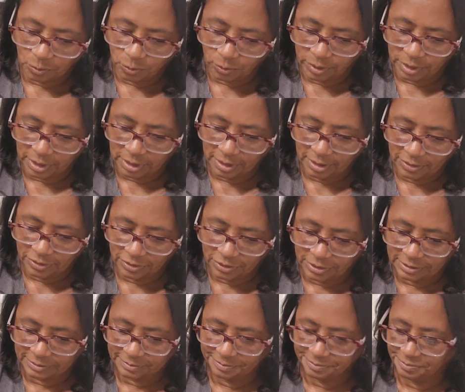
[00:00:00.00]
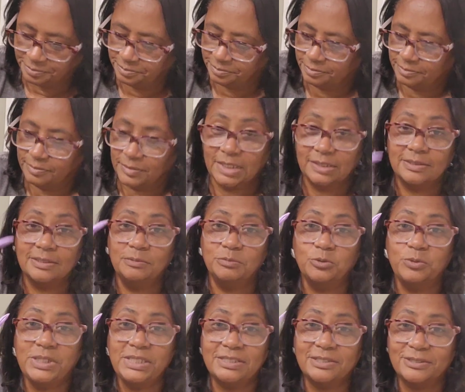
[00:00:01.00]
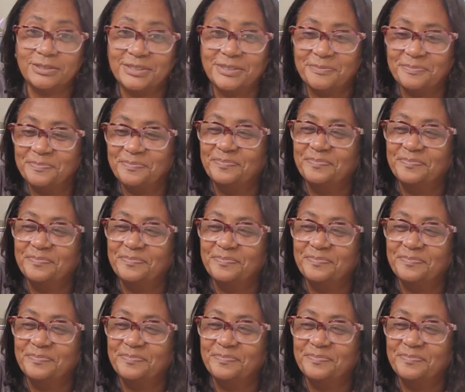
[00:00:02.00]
with some tweezers.